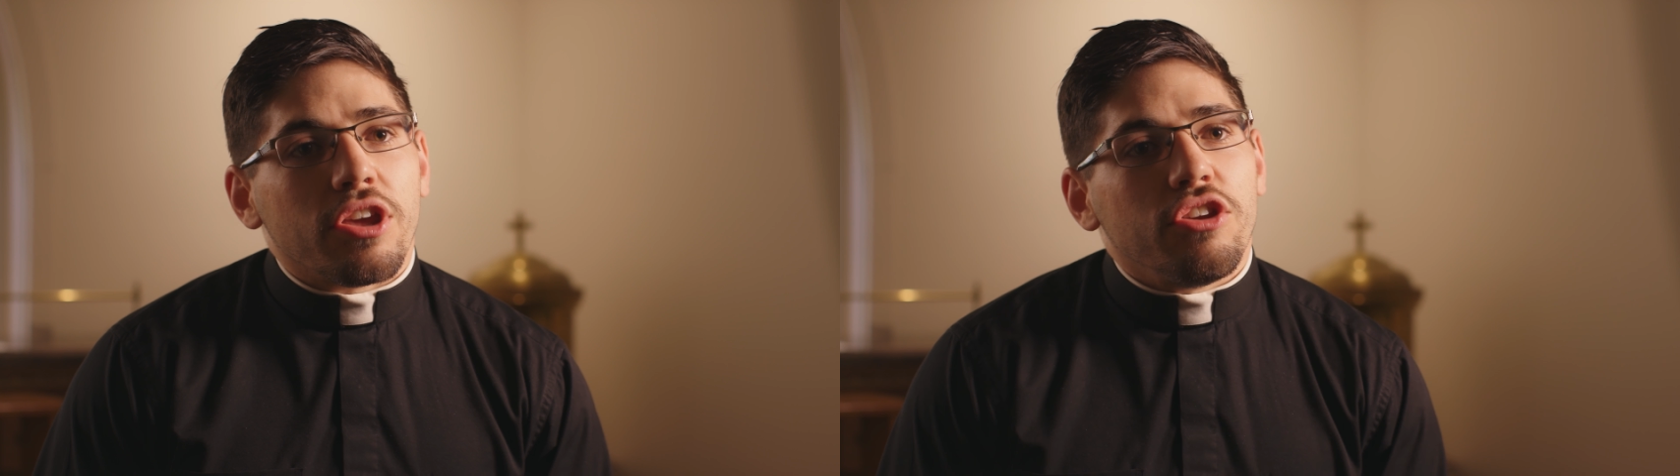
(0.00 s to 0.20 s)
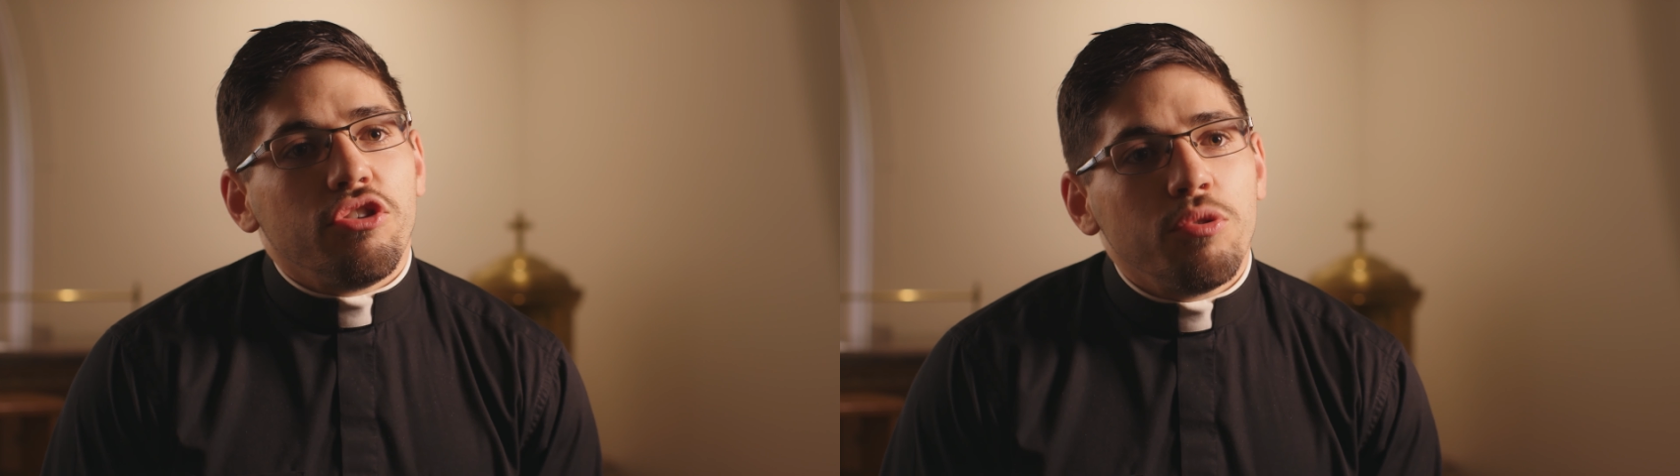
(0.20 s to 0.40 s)
a
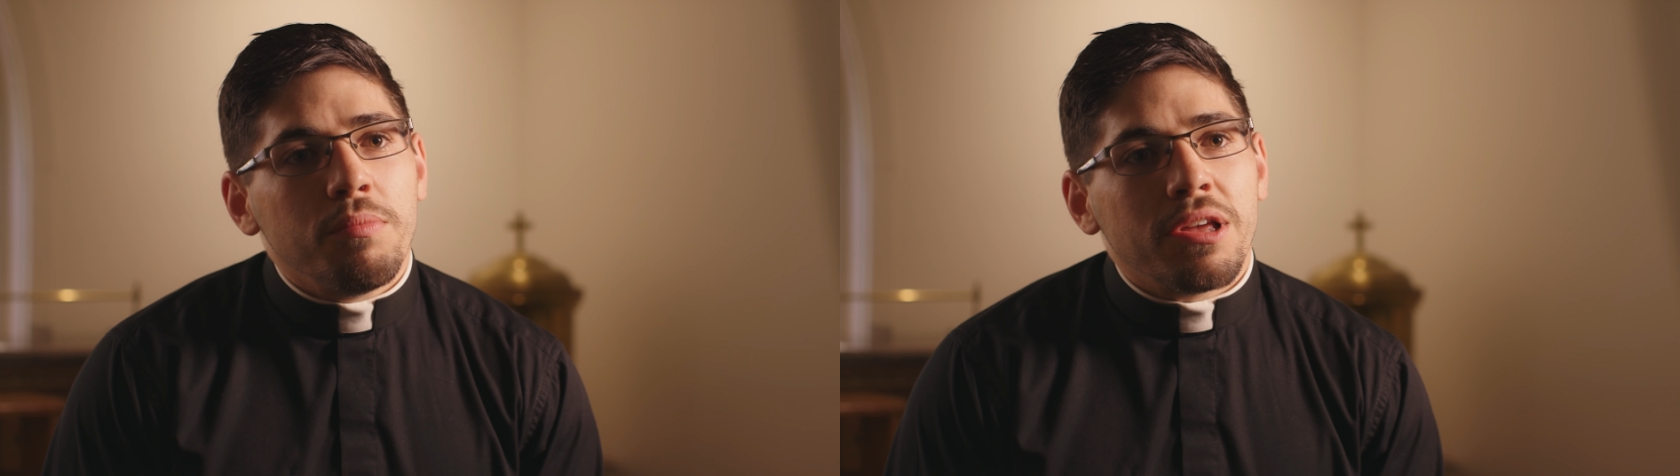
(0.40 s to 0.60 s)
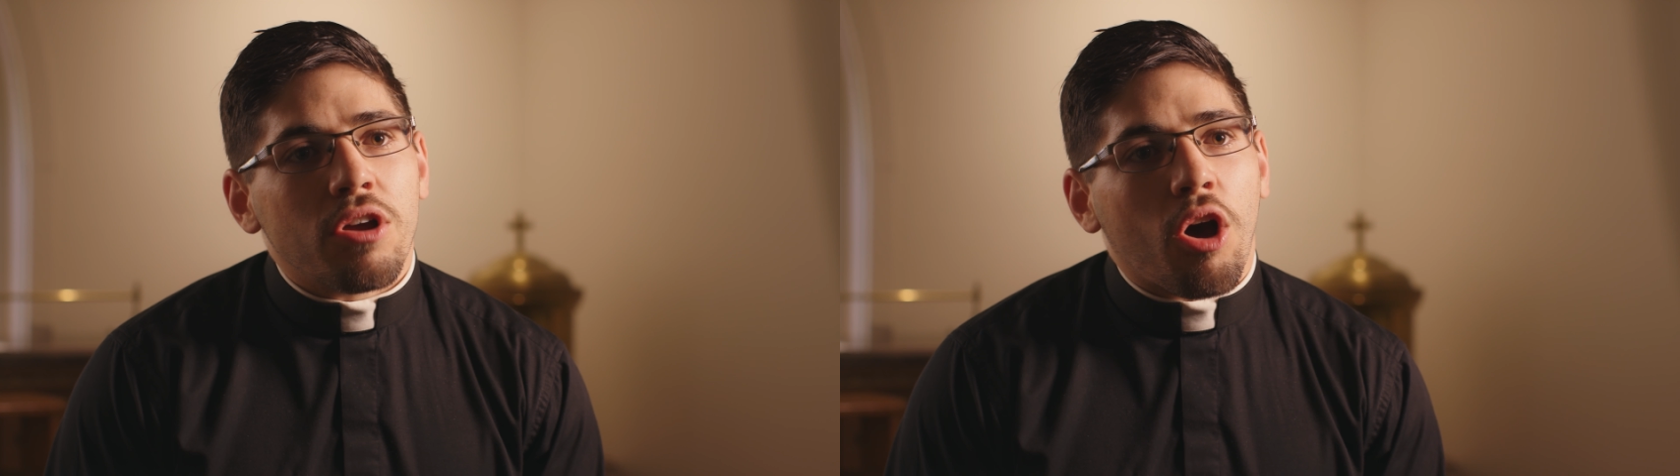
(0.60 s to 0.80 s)

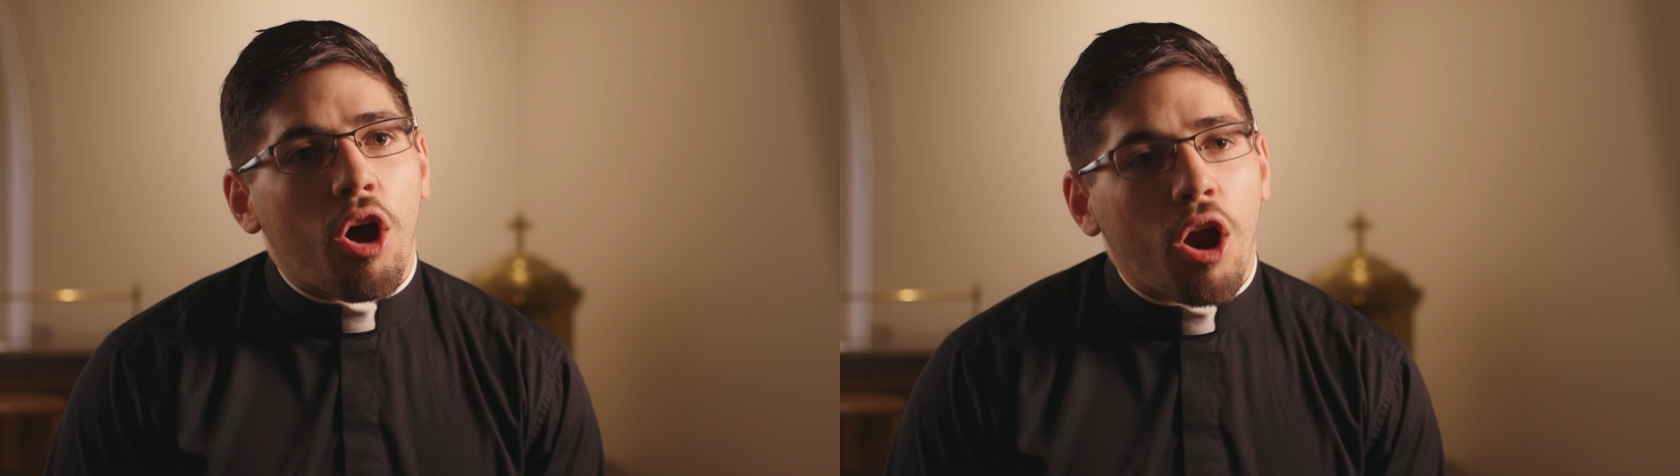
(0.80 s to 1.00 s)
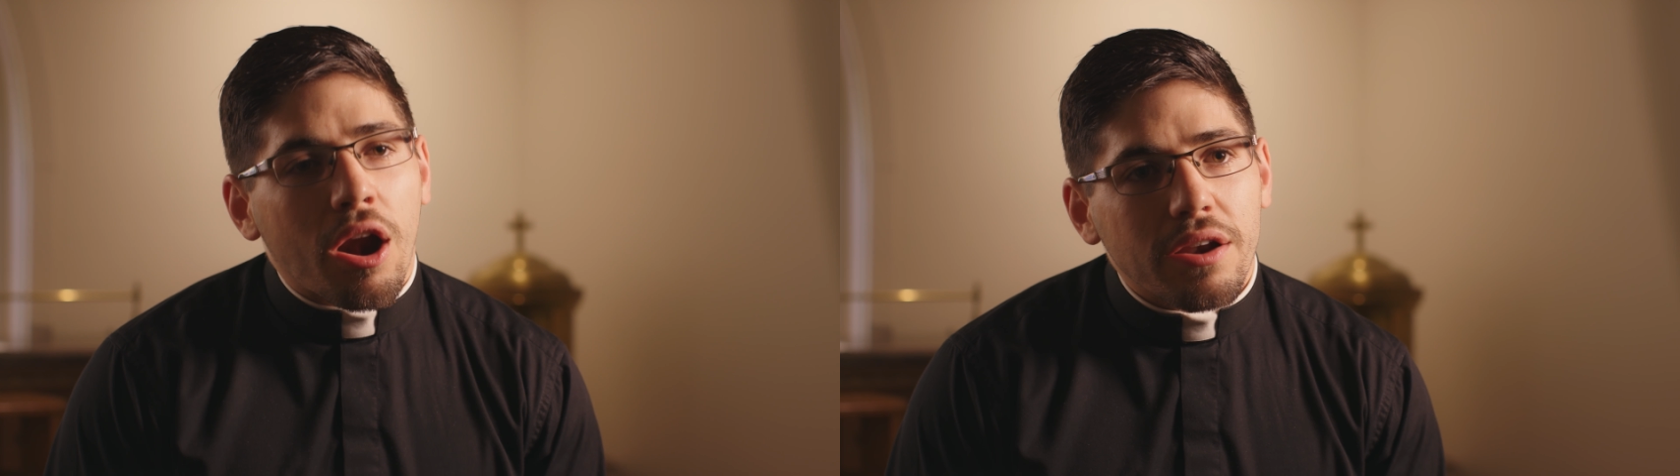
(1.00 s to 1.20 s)
human
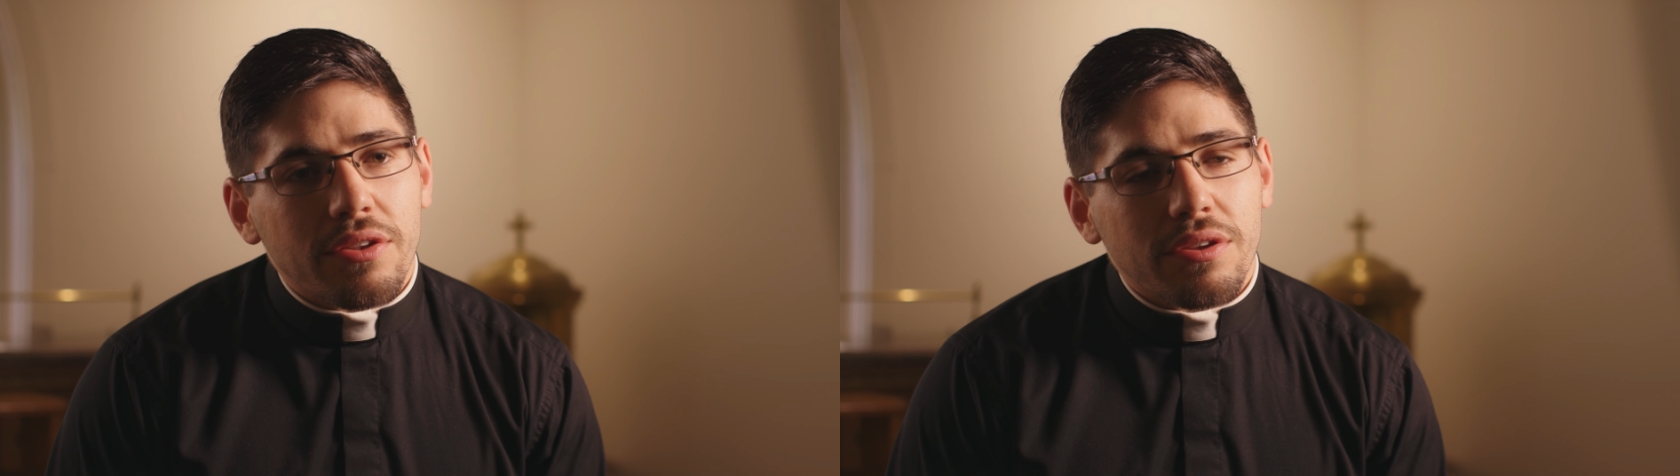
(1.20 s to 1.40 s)
heart.